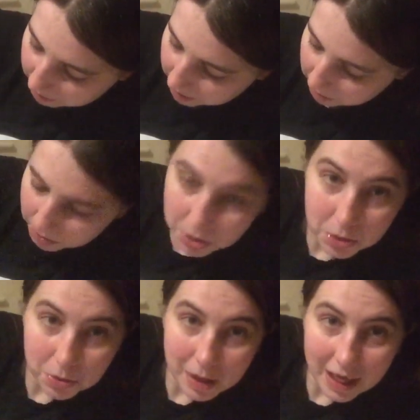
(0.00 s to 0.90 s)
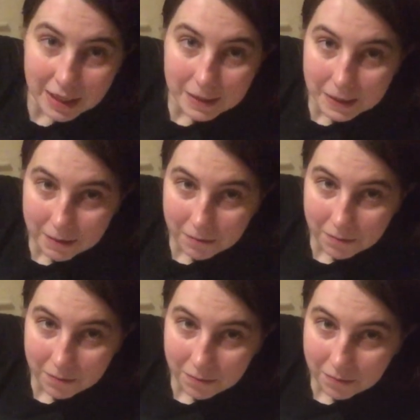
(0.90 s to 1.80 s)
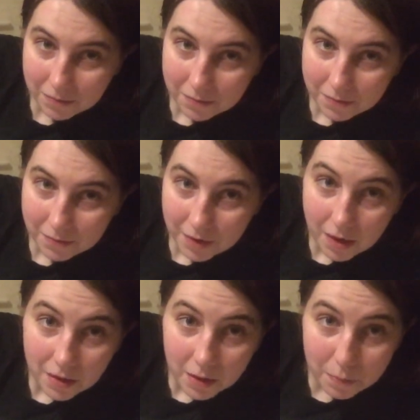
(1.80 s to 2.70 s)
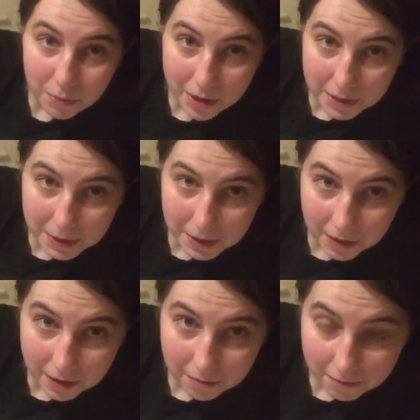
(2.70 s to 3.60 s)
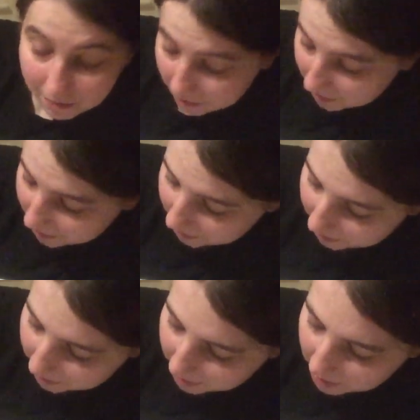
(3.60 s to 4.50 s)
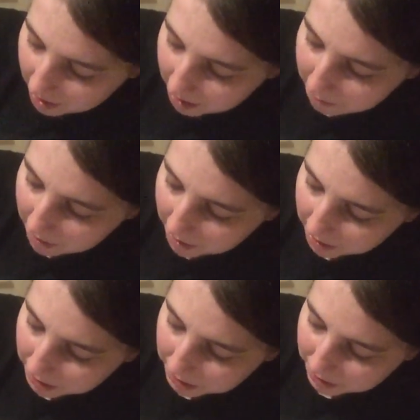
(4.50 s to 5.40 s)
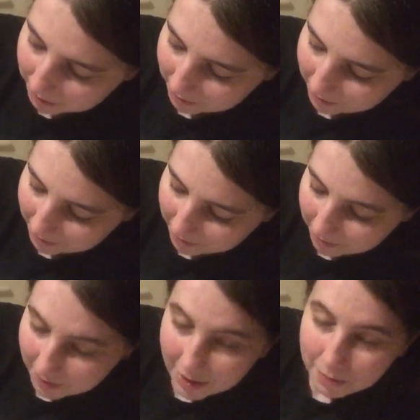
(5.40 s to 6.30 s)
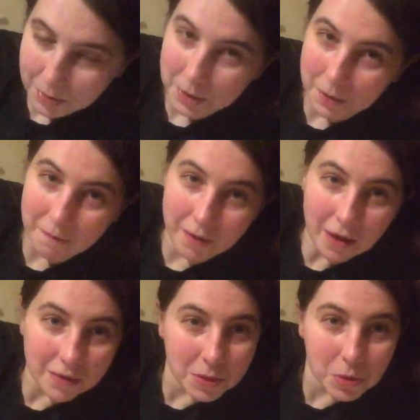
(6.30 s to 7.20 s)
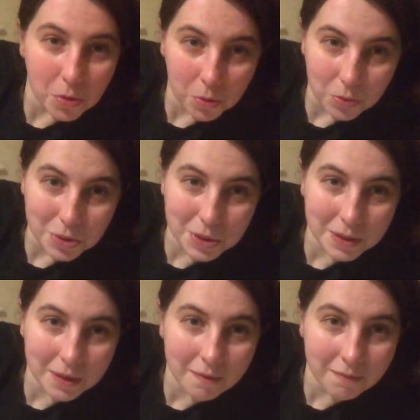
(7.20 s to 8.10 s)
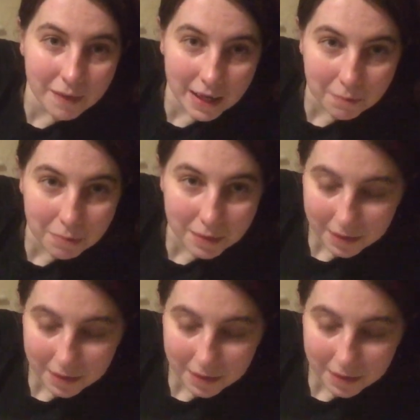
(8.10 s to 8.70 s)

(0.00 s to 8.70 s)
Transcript: but it was too late. The predator emerged. It was her father's horse, Philip.